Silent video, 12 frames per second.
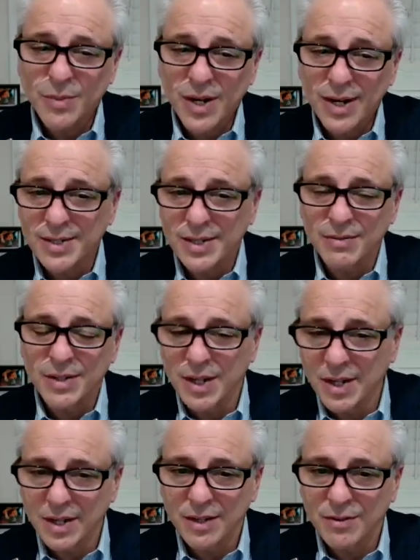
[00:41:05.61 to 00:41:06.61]
positive
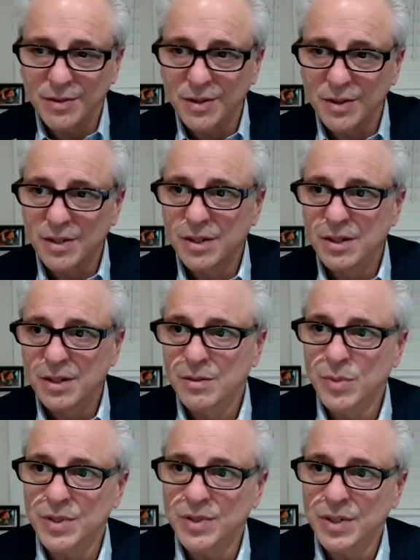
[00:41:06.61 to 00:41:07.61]
and negative
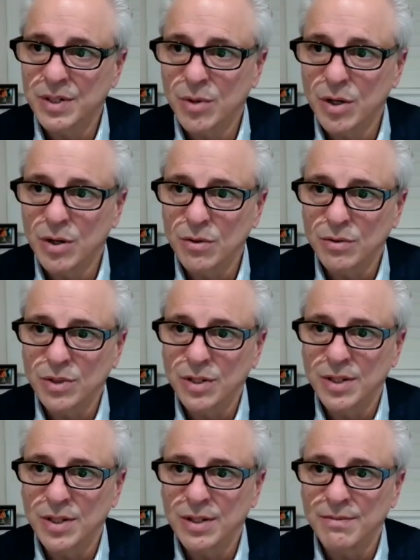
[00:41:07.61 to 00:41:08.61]
placebo,
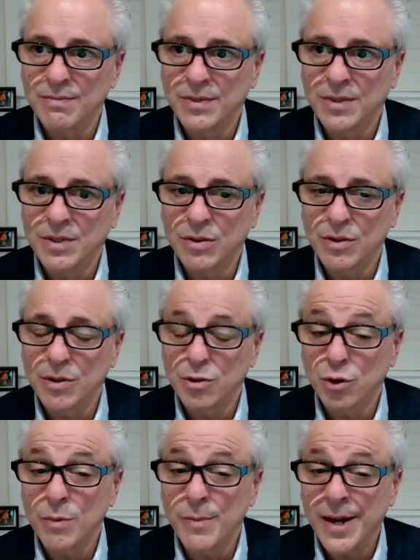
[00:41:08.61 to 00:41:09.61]
to the sort
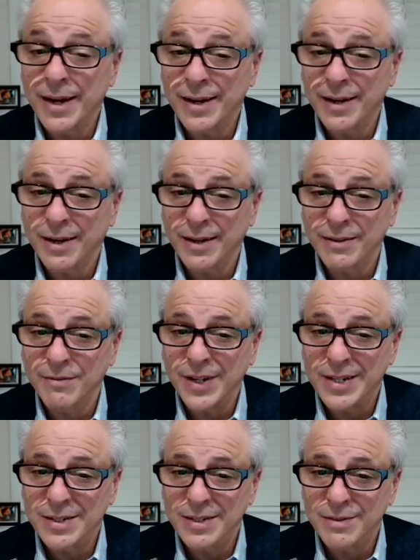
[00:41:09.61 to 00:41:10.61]
of traumatic,
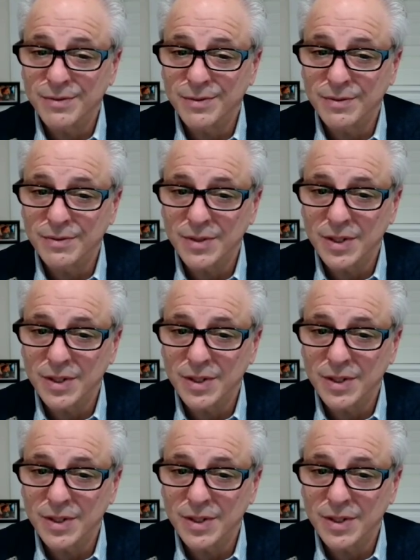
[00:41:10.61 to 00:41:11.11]
invasive,